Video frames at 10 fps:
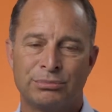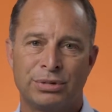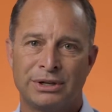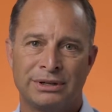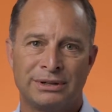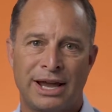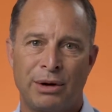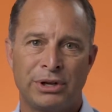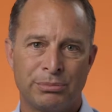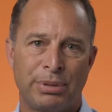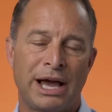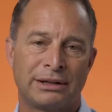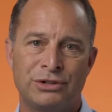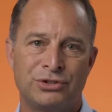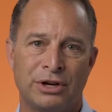but how we
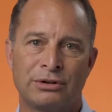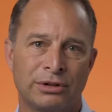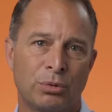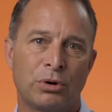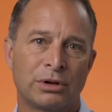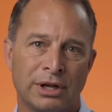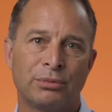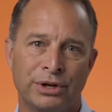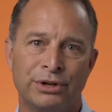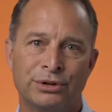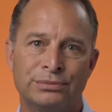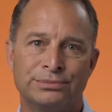impact each other in the work that we do.